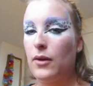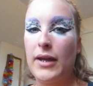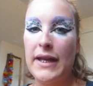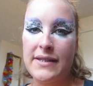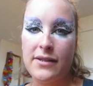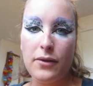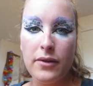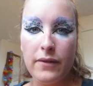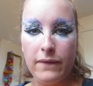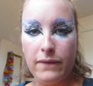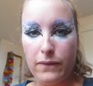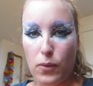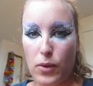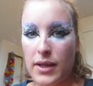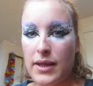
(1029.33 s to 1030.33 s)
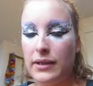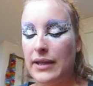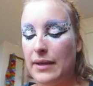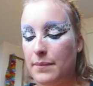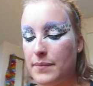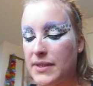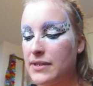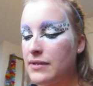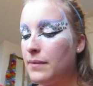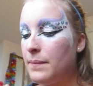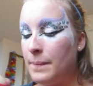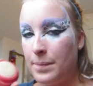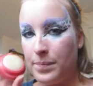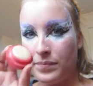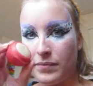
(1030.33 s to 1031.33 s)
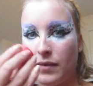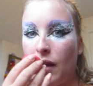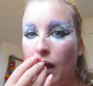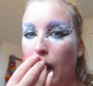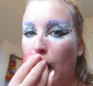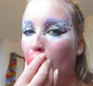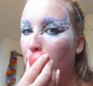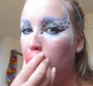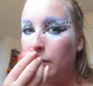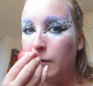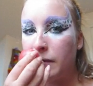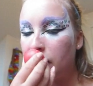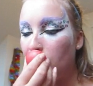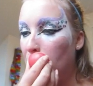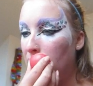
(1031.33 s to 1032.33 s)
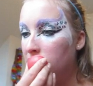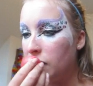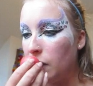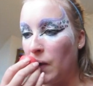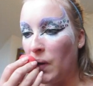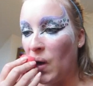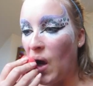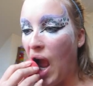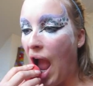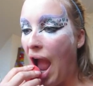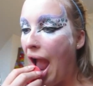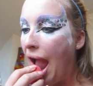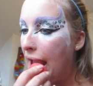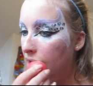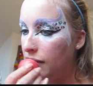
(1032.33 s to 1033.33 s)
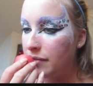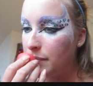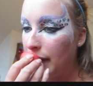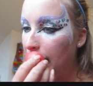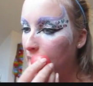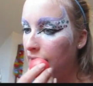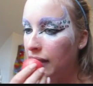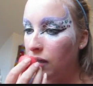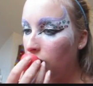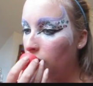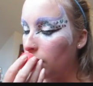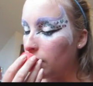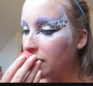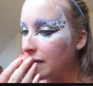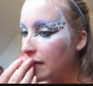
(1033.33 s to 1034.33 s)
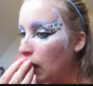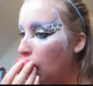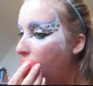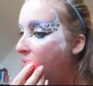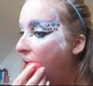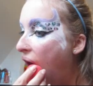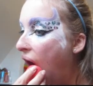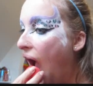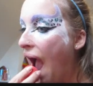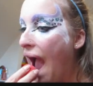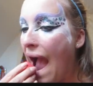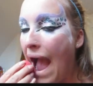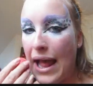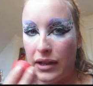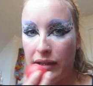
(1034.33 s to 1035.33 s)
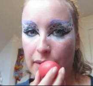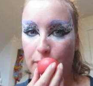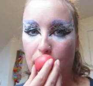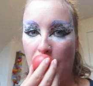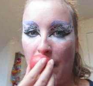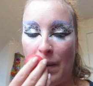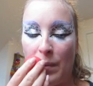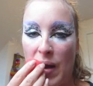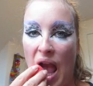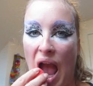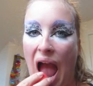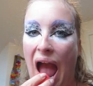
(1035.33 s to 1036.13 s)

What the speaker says: Okay, so for the lips, I'm just going to use my EOS lip balm